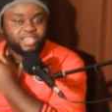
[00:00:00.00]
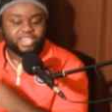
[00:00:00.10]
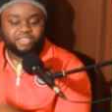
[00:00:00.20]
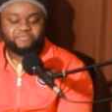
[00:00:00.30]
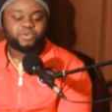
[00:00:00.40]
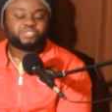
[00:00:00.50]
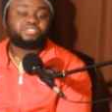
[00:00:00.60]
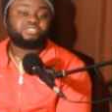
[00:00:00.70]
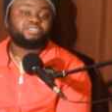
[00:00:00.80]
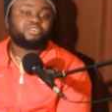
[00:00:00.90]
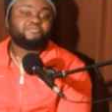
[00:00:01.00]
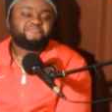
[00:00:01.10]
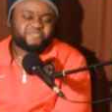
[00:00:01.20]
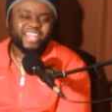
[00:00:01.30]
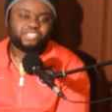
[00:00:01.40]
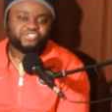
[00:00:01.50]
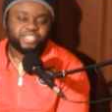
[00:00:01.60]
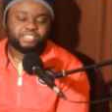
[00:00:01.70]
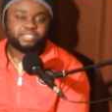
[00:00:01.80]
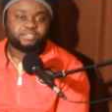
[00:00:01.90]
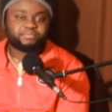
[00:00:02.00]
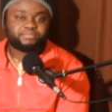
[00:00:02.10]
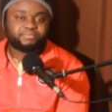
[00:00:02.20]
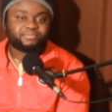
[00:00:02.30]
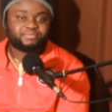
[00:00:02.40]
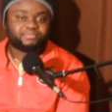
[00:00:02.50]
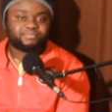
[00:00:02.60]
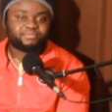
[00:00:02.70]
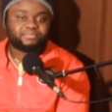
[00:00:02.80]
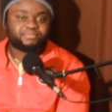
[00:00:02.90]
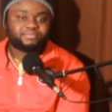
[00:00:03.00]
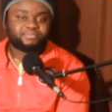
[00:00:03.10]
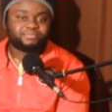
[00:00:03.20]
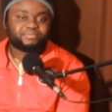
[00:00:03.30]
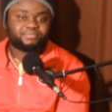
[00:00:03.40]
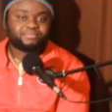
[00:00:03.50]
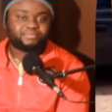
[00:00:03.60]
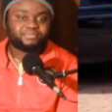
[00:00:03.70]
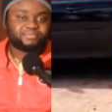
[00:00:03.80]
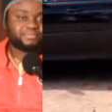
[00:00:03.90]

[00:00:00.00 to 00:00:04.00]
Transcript: he feels unfairly treated. Uh, your, his Range Rover